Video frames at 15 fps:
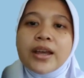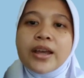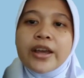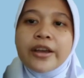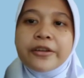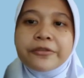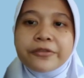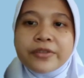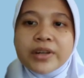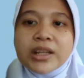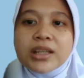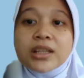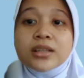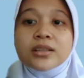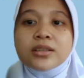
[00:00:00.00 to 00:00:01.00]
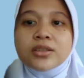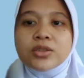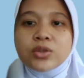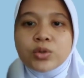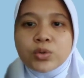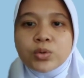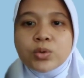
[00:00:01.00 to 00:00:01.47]
every,
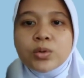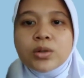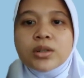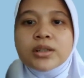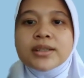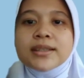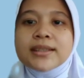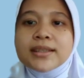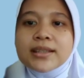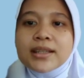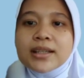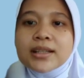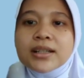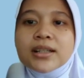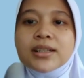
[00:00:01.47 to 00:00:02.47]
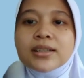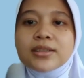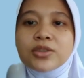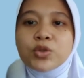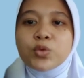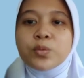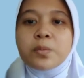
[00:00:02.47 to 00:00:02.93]
to, single
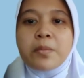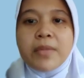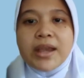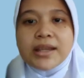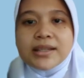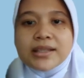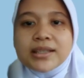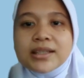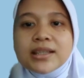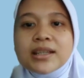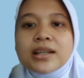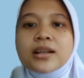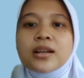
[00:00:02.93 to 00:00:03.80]
to many,